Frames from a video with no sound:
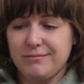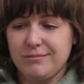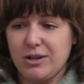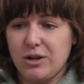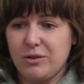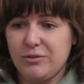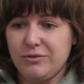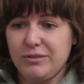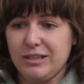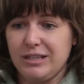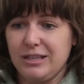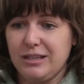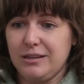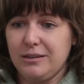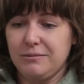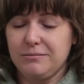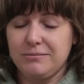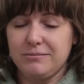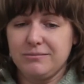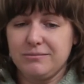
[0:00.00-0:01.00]

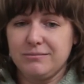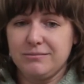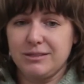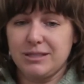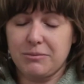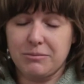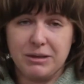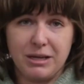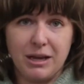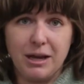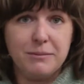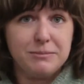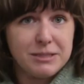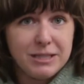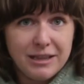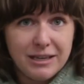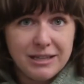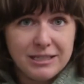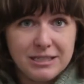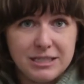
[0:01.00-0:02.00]
Hopefully something comes of
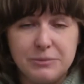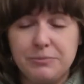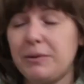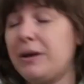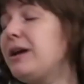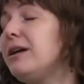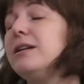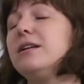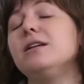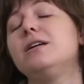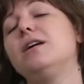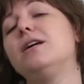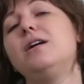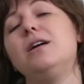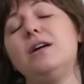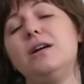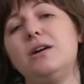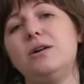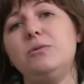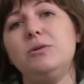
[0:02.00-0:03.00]
this, but
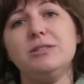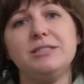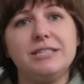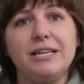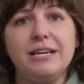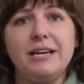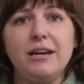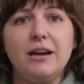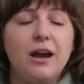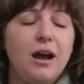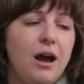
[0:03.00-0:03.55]
we'll see.